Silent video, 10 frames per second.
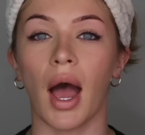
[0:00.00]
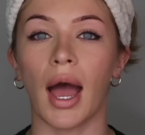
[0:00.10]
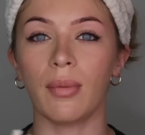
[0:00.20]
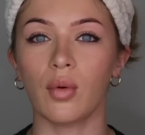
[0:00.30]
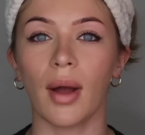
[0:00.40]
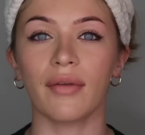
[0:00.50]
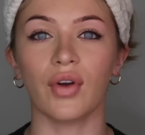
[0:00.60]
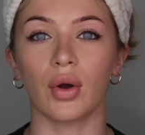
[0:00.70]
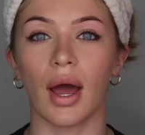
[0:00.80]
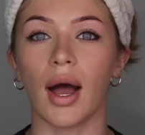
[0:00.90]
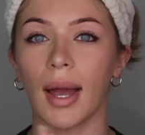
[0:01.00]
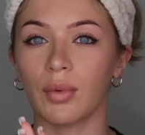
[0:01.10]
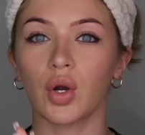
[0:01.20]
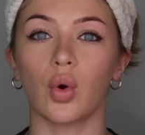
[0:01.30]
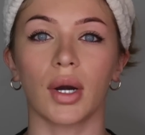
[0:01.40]
I pull my phone out, I'm
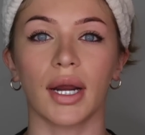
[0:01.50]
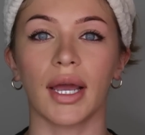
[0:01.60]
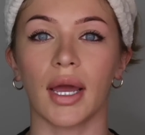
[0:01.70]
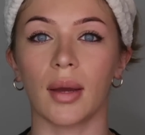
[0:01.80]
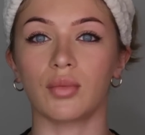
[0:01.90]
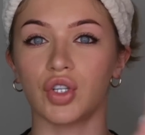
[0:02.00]
recording him.